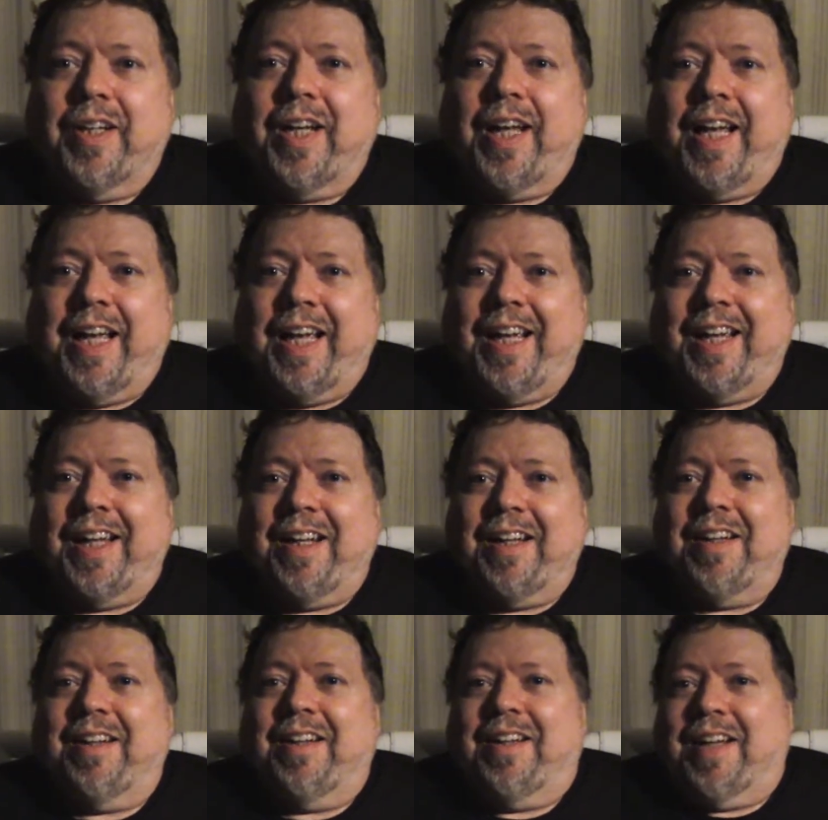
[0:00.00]

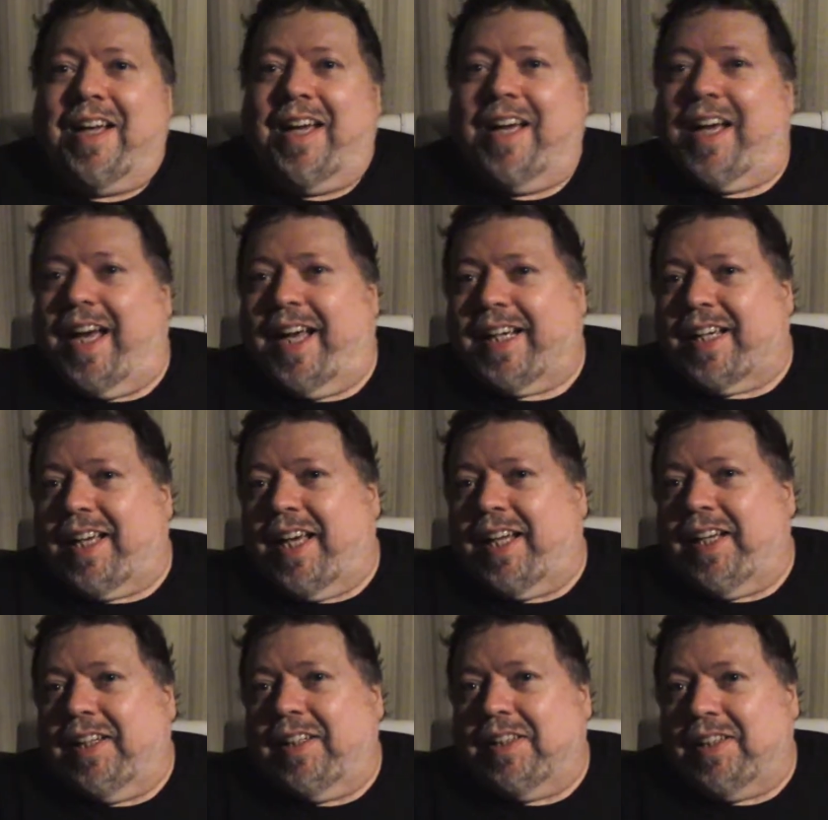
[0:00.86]
and I
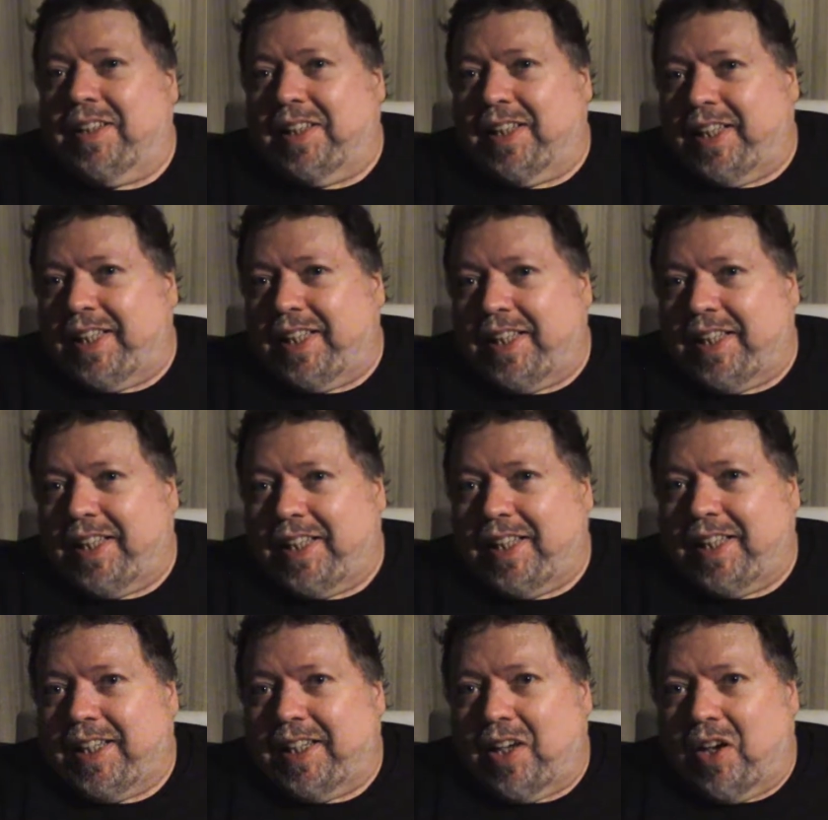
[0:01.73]
kind of
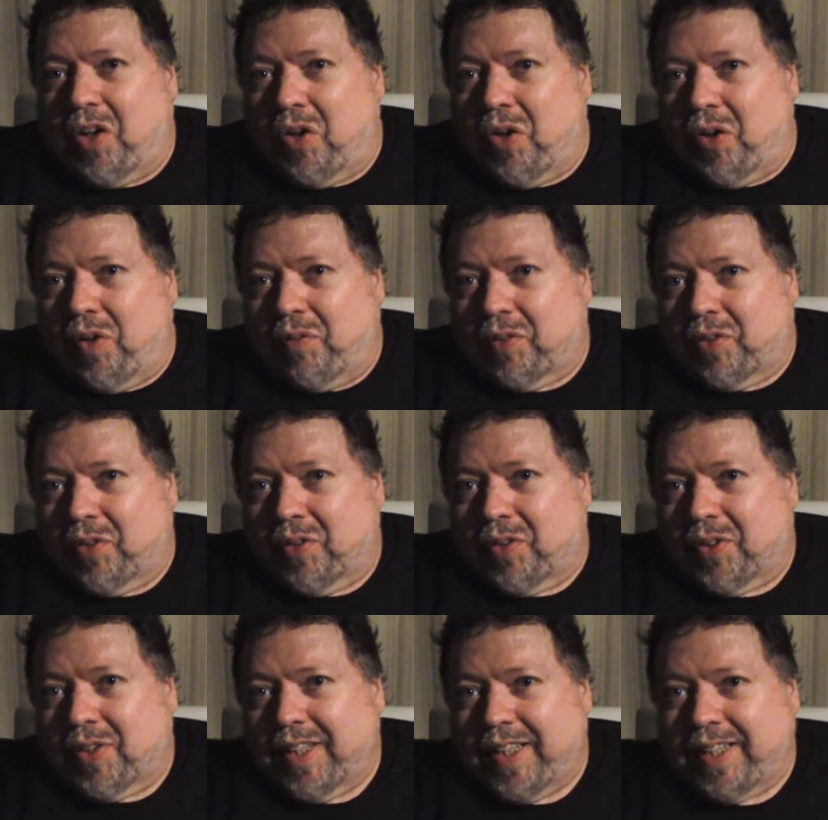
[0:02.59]
lean
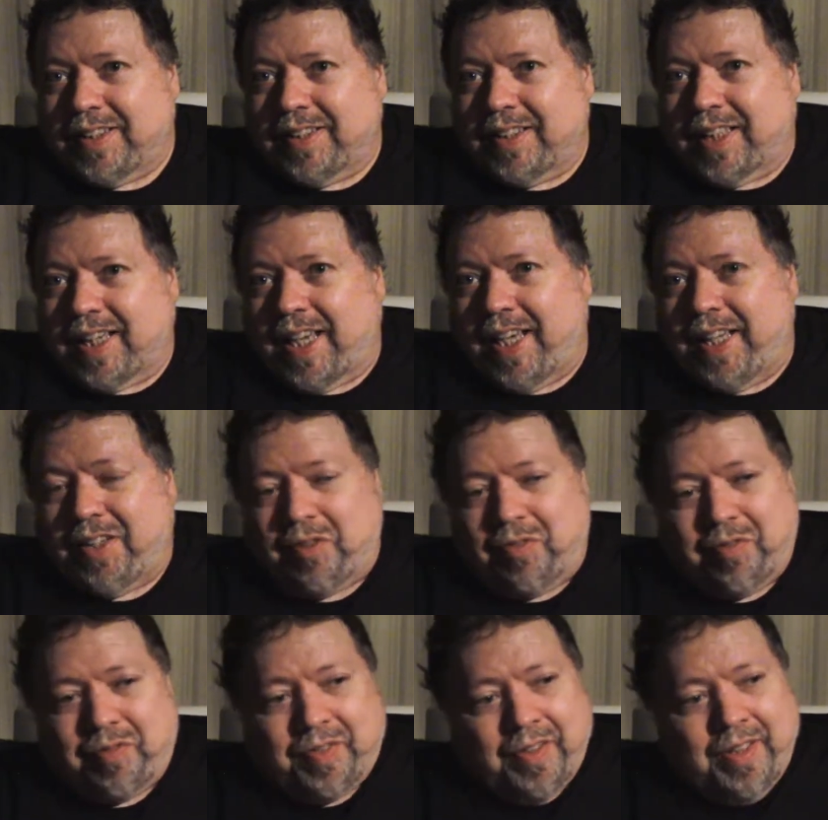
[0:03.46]
over and kind
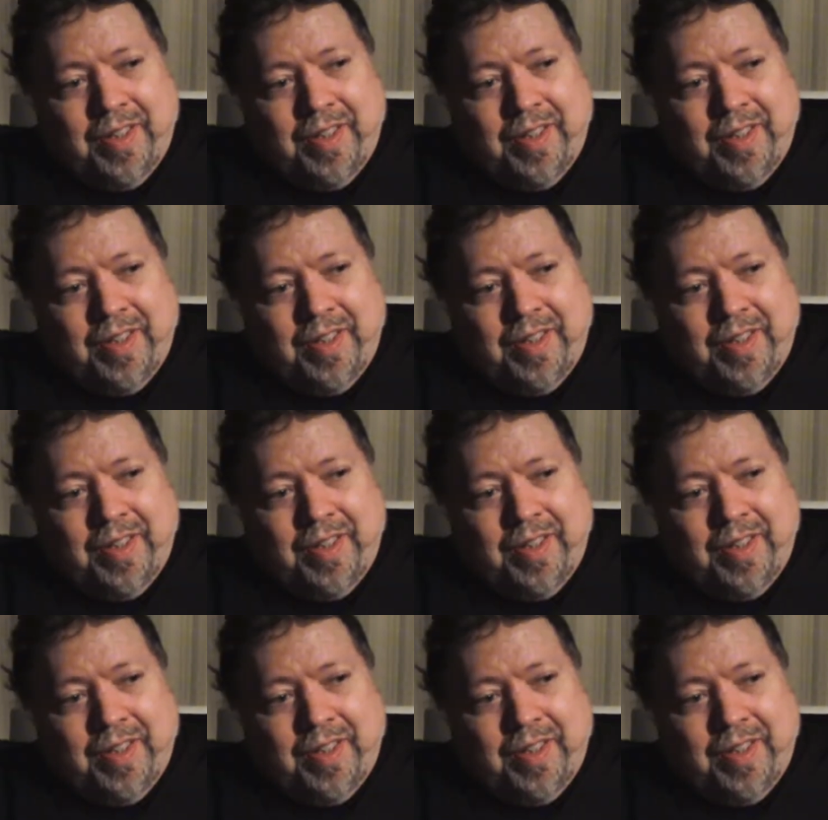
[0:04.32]
of